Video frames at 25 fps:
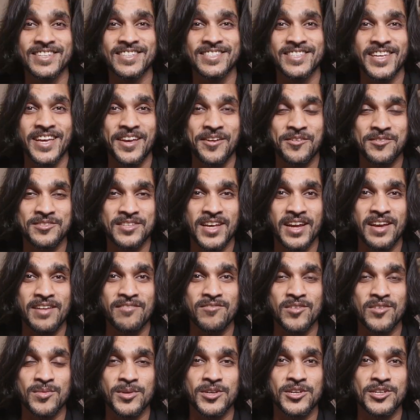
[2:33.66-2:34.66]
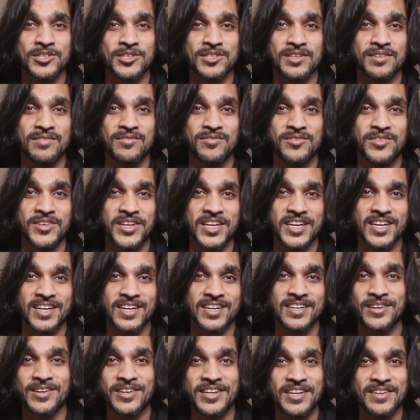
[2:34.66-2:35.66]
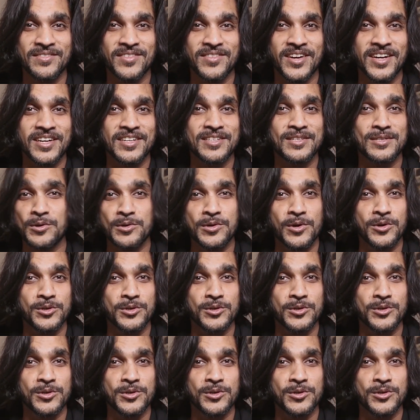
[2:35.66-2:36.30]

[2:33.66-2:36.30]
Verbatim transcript: saves that information via Readwise to